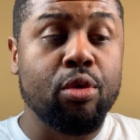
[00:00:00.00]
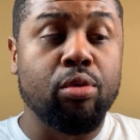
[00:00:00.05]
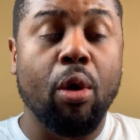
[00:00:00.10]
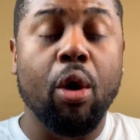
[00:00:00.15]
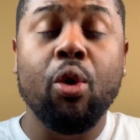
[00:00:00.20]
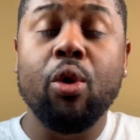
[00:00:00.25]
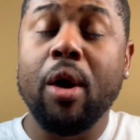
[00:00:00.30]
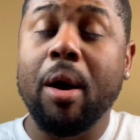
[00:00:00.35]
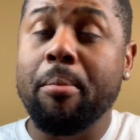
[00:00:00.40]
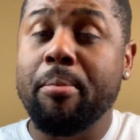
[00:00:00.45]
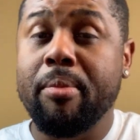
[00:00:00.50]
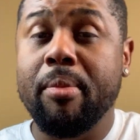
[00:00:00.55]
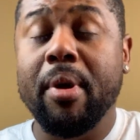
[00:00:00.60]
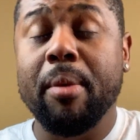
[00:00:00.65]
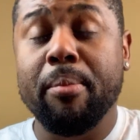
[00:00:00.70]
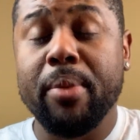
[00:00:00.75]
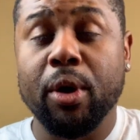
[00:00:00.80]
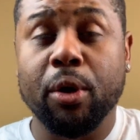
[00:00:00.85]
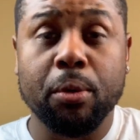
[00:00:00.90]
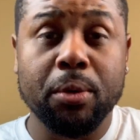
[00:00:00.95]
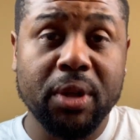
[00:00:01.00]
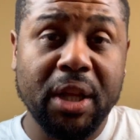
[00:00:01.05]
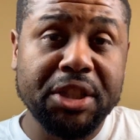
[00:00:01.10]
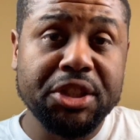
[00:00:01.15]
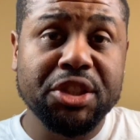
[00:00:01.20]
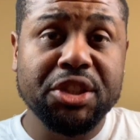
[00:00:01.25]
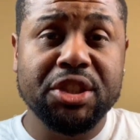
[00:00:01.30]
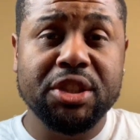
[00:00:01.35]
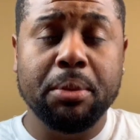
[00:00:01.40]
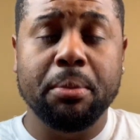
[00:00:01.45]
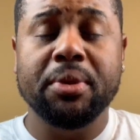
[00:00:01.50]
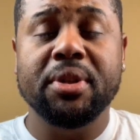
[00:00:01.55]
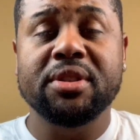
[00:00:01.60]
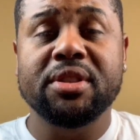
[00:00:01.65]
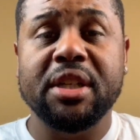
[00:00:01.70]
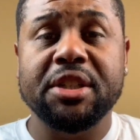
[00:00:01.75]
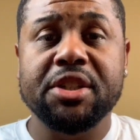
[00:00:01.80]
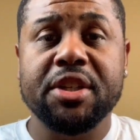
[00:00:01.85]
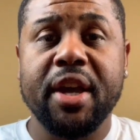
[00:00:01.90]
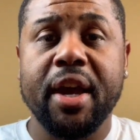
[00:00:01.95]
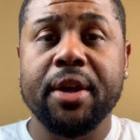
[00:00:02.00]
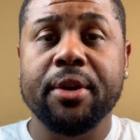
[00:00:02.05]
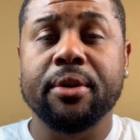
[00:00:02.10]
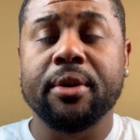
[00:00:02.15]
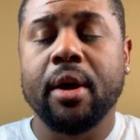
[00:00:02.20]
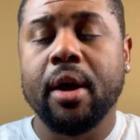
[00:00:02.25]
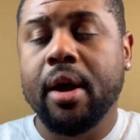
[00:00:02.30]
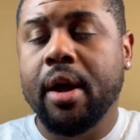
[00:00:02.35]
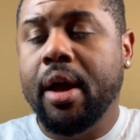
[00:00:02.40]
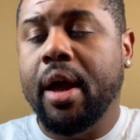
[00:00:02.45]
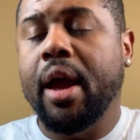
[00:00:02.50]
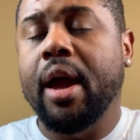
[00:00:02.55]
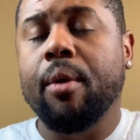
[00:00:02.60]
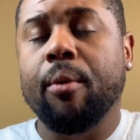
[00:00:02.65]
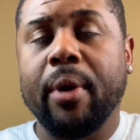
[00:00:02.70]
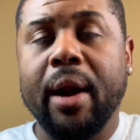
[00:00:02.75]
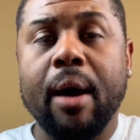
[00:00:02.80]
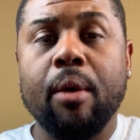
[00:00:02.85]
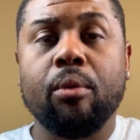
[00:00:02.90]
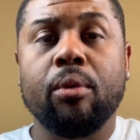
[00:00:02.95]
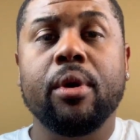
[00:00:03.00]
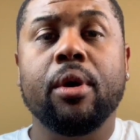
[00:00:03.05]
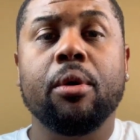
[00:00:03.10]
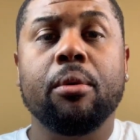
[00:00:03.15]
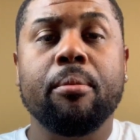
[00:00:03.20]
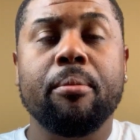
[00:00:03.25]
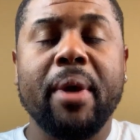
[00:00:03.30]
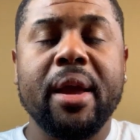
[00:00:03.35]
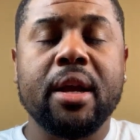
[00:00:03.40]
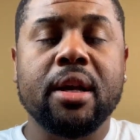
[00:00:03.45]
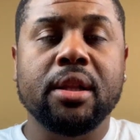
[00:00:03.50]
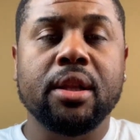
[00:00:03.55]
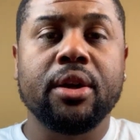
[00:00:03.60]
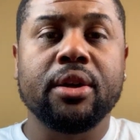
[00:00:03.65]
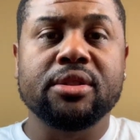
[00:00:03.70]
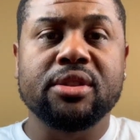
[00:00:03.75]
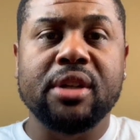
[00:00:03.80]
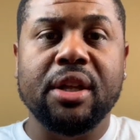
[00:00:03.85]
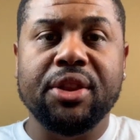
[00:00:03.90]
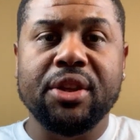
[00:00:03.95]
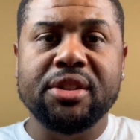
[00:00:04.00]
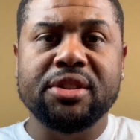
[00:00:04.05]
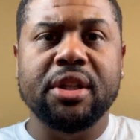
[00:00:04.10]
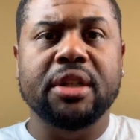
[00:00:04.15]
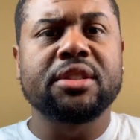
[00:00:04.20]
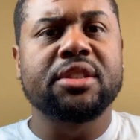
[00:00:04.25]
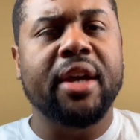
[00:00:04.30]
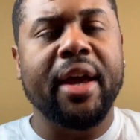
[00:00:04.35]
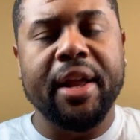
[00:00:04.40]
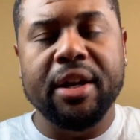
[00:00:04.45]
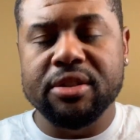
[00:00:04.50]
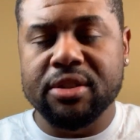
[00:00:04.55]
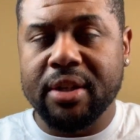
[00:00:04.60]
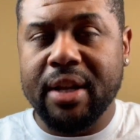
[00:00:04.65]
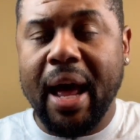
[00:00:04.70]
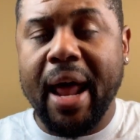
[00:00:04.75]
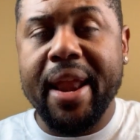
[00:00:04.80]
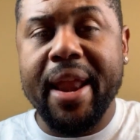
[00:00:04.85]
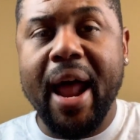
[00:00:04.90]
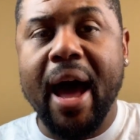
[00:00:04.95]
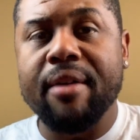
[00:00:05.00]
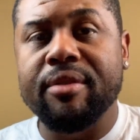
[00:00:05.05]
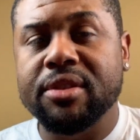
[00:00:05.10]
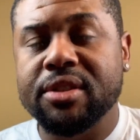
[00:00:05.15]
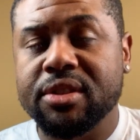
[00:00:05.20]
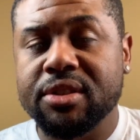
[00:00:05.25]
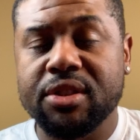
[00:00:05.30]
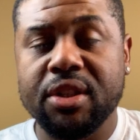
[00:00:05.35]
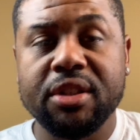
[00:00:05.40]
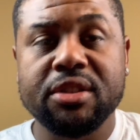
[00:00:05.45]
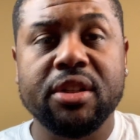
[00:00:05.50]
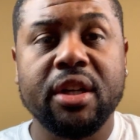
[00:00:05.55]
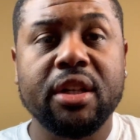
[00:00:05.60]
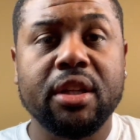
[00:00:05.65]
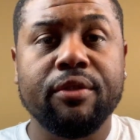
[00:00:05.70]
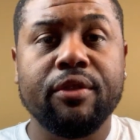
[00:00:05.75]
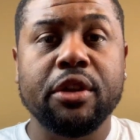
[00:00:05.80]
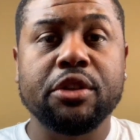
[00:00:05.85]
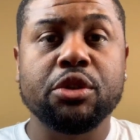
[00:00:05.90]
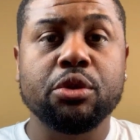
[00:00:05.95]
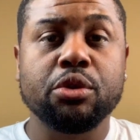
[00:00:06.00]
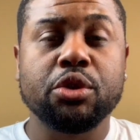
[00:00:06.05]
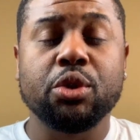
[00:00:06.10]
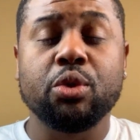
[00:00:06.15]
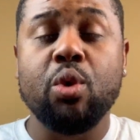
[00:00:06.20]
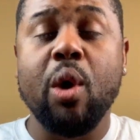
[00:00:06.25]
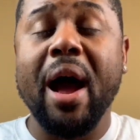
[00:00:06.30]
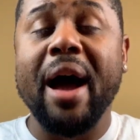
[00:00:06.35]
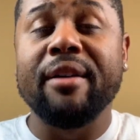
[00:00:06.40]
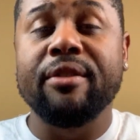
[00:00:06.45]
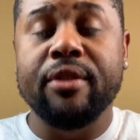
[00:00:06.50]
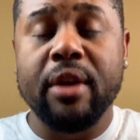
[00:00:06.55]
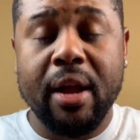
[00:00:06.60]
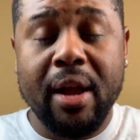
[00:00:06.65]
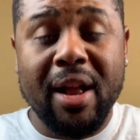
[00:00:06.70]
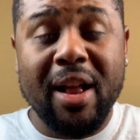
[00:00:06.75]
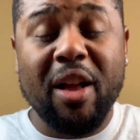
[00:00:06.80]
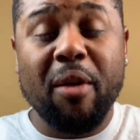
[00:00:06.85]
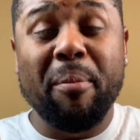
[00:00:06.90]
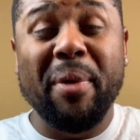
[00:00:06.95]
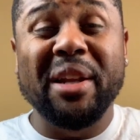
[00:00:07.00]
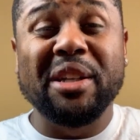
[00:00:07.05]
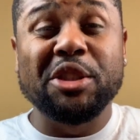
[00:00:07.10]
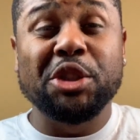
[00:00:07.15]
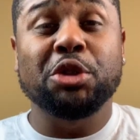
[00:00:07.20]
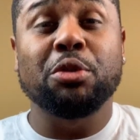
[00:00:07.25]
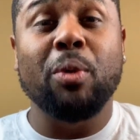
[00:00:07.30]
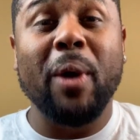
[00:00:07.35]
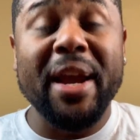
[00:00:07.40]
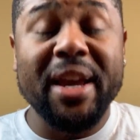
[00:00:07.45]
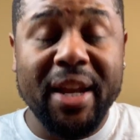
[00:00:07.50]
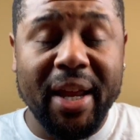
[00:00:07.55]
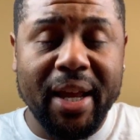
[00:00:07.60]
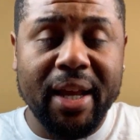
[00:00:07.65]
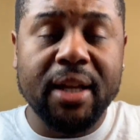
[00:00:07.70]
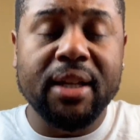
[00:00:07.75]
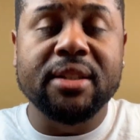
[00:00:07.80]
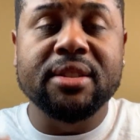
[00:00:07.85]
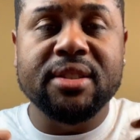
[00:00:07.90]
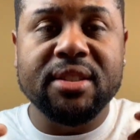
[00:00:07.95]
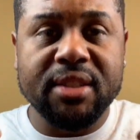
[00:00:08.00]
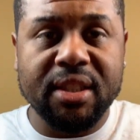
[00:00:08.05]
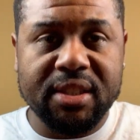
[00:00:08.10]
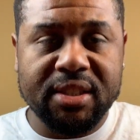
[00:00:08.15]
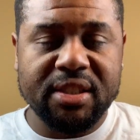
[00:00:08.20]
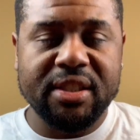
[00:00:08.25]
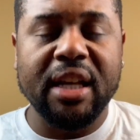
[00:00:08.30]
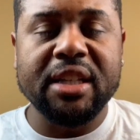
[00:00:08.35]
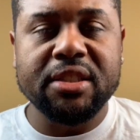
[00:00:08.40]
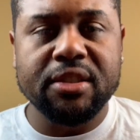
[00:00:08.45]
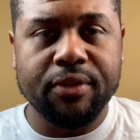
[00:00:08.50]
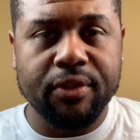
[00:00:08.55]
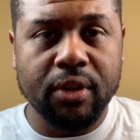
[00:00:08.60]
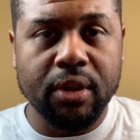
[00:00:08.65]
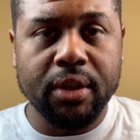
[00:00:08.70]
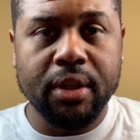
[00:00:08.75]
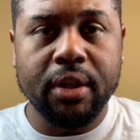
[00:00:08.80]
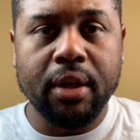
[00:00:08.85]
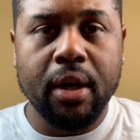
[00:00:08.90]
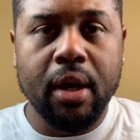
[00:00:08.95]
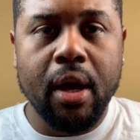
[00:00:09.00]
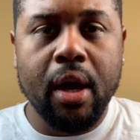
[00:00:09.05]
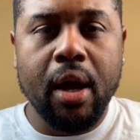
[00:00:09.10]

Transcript: grow up and build a relationship with this educator. And what I will make clear is that these educators are not novices. These are individuals who have been trading successfully.